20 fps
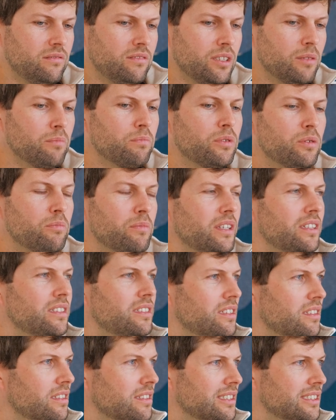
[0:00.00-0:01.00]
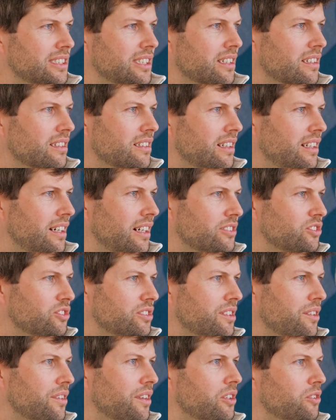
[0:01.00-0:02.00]
implementing the second
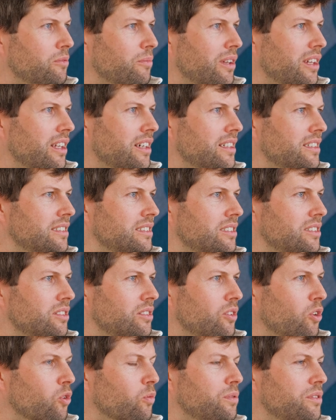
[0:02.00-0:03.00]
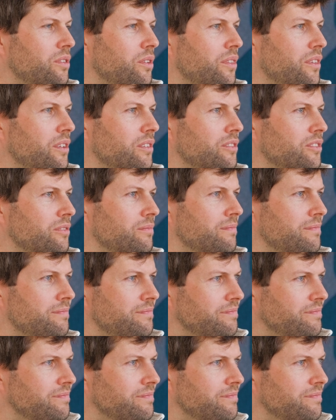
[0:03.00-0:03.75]
largest Ethereum client, Open Ethereum,